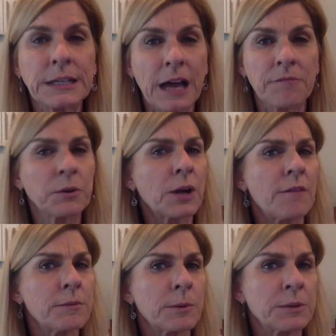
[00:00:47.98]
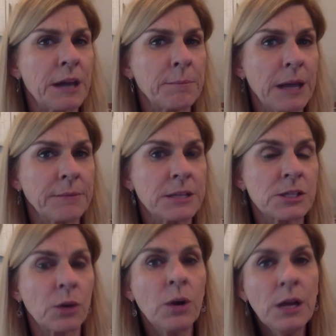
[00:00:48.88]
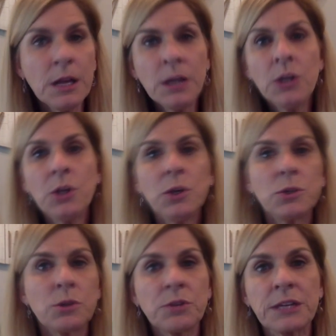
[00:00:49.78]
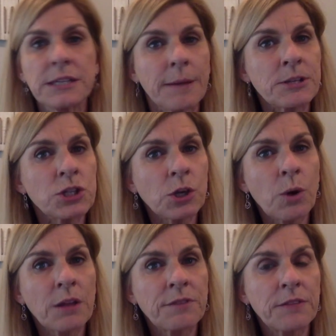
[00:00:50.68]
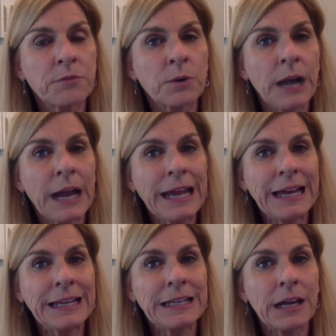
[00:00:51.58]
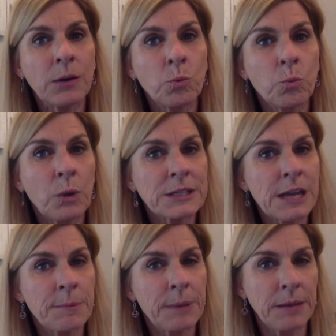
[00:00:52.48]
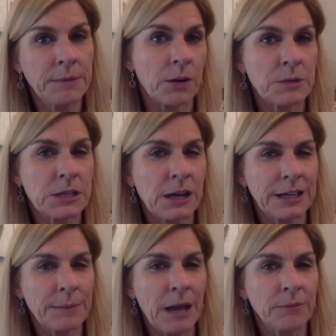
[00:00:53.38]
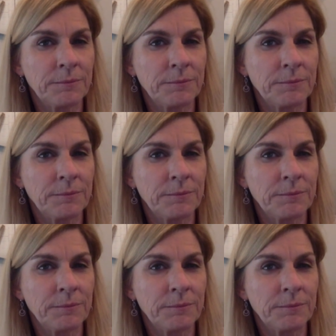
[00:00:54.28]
not feel comfortable with that payment. So 2 things, how much do you qualify for and what type of payment are we talking about?